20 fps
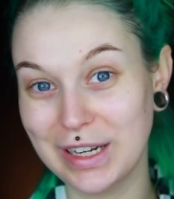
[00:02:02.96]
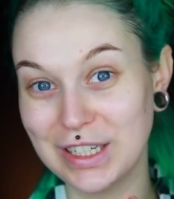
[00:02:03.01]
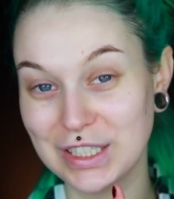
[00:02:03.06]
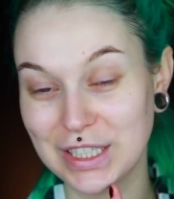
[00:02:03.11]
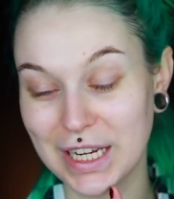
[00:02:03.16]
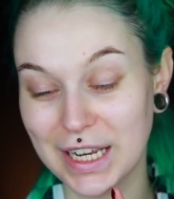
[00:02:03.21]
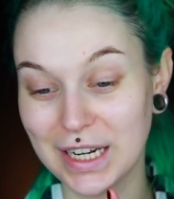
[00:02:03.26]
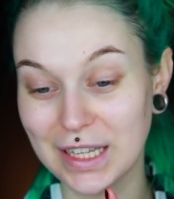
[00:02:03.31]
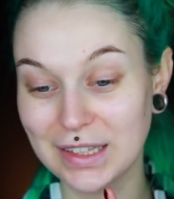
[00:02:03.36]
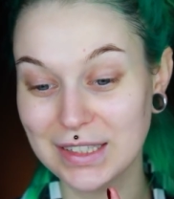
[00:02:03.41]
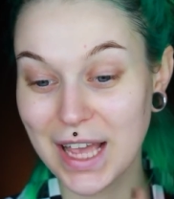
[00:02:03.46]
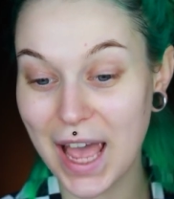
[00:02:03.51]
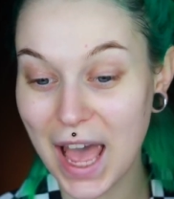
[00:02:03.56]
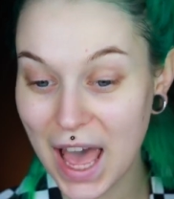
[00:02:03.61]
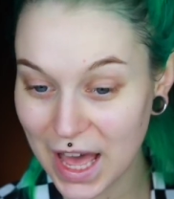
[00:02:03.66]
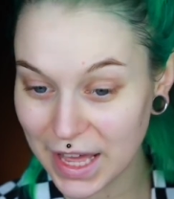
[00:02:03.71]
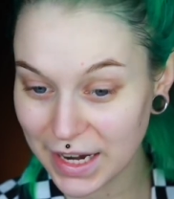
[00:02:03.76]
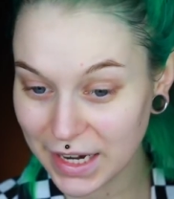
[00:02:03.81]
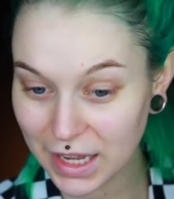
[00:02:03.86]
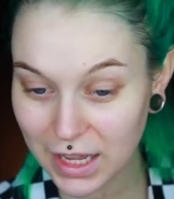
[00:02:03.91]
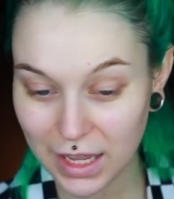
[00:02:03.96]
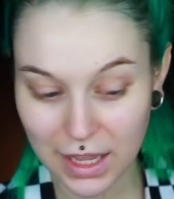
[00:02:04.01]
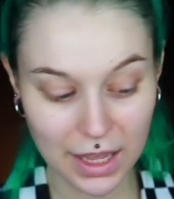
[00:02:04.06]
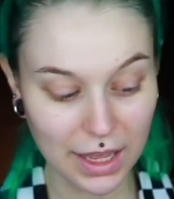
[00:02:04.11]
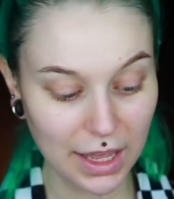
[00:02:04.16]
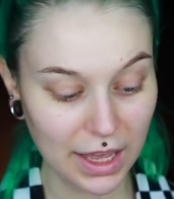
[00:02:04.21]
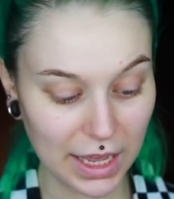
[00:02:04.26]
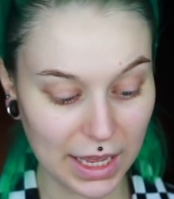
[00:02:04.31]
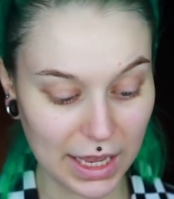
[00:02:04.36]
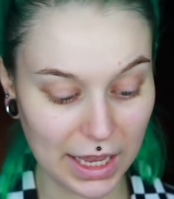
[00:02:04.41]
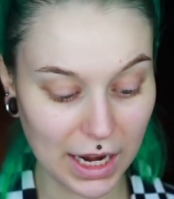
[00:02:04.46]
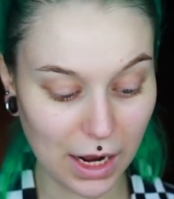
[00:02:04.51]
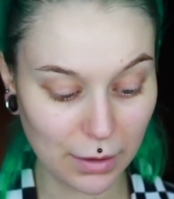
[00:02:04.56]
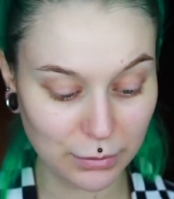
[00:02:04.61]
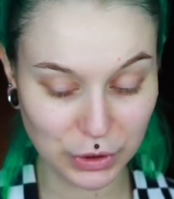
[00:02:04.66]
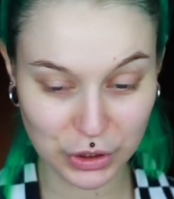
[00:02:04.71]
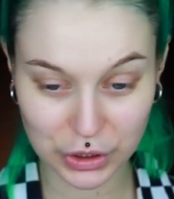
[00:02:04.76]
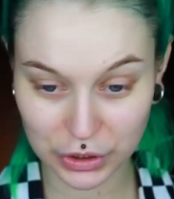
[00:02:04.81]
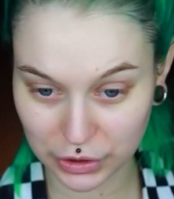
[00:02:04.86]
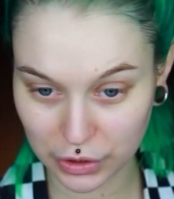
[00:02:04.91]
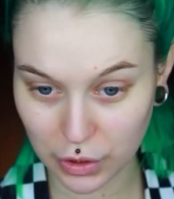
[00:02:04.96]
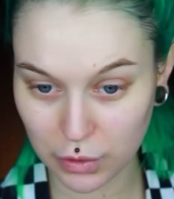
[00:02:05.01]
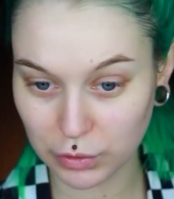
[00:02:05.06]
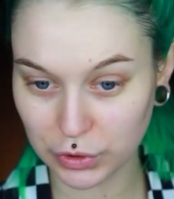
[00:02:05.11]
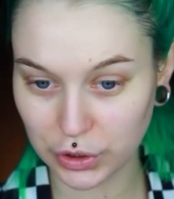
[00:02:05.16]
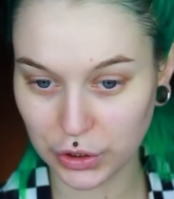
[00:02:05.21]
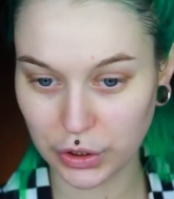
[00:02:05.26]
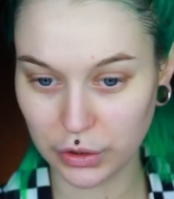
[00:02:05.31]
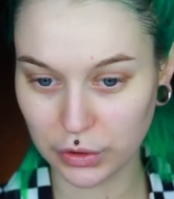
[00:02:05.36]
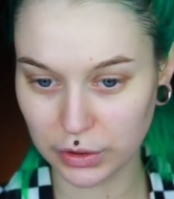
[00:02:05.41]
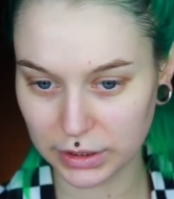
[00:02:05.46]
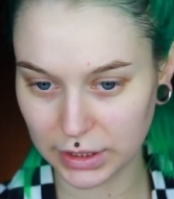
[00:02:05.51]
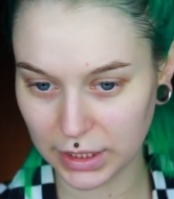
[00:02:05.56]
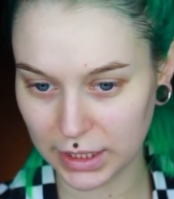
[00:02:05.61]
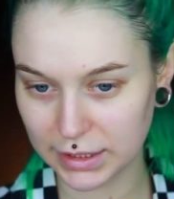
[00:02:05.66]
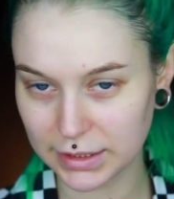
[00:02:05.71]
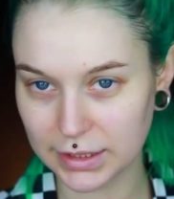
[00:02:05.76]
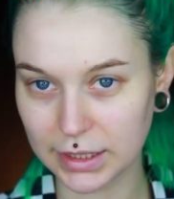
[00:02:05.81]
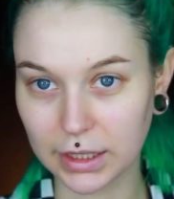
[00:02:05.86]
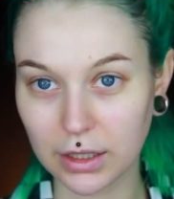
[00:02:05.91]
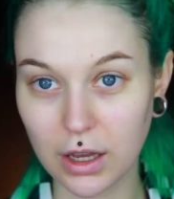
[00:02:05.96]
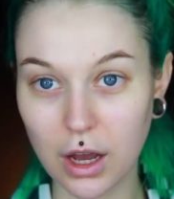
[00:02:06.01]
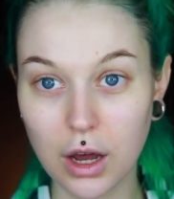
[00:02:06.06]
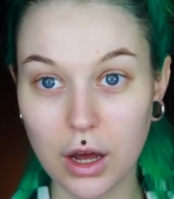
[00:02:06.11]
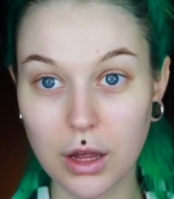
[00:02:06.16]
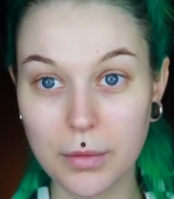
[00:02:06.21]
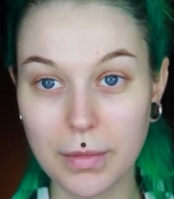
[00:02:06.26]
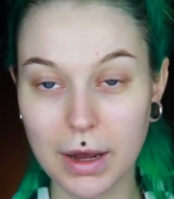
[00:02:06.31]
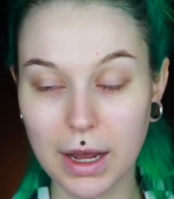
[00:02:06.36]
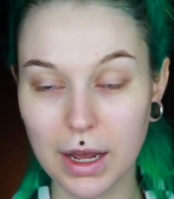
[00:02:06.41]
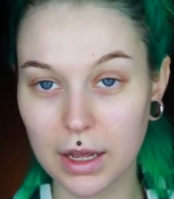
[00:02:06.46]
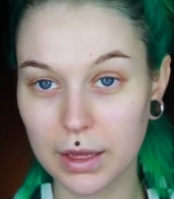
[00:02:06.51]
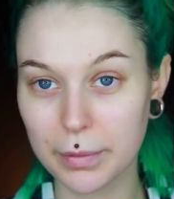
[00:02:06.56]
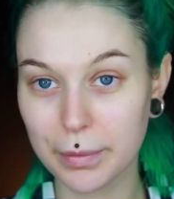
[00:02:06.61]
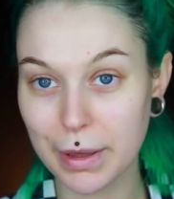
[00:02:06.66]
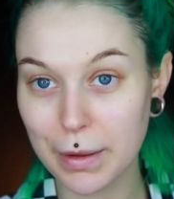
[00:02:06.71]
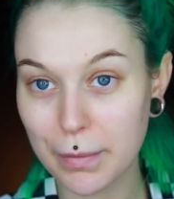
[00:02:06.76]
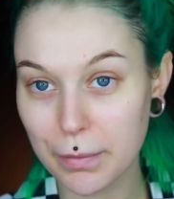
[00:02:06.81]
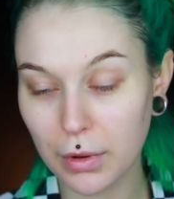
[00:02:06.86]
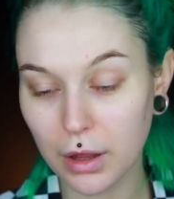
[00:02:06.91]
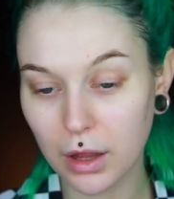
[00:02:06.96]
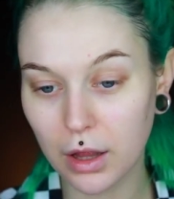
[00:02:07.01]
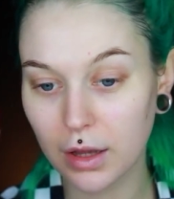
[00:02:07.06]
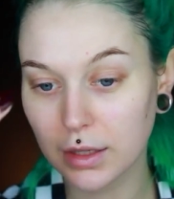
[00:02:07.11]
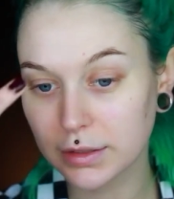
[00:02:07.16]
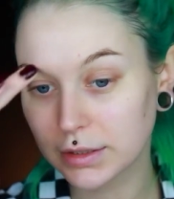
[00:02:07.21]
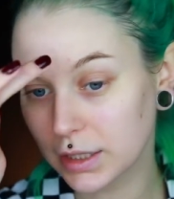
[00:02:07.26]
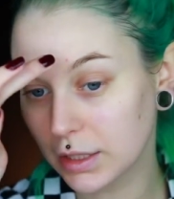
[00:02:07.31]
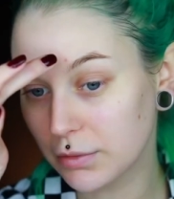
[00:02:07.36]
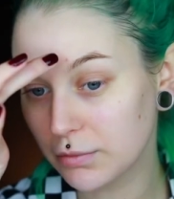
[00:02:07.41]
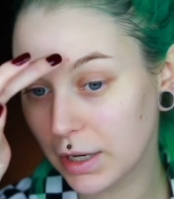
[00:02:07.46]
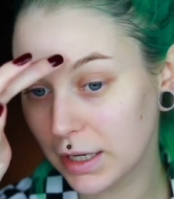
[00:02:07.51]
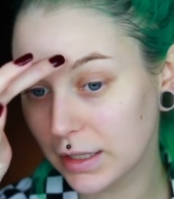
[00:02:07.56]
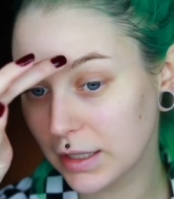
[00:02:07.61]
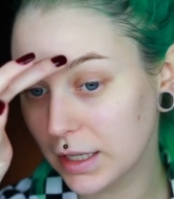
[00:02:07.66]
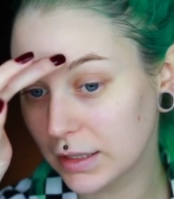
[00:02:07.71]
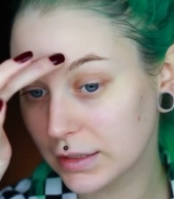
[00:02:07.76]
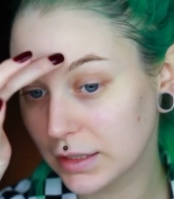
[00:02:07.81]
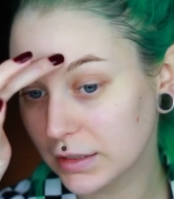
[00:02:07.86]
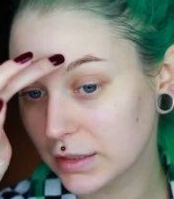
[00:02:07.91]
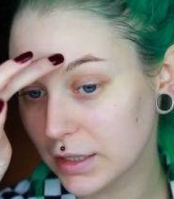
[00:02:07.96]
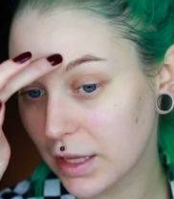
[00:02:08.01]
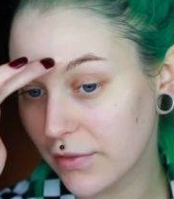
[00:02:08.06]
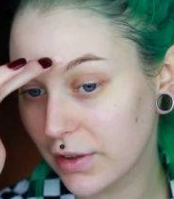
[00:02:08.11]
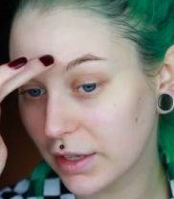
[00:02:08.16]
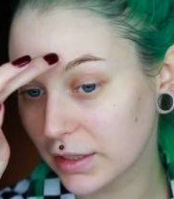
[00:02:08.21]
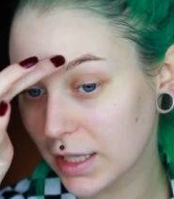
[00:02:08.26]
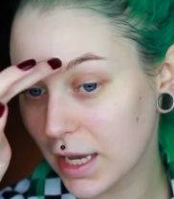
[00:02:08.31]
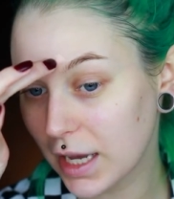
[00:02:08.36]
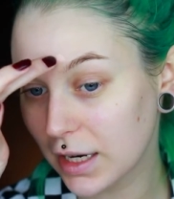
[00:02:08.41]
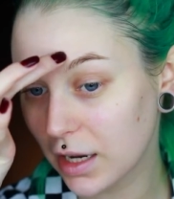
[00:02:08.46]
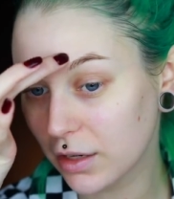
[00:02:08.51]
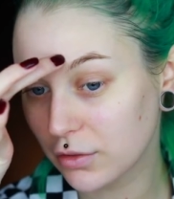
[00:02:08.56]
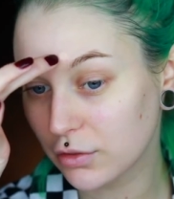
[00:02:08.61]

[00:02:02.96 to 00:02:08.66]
in the shade 10, and I'm just going to use this like on my pimples and redness and stuff like that.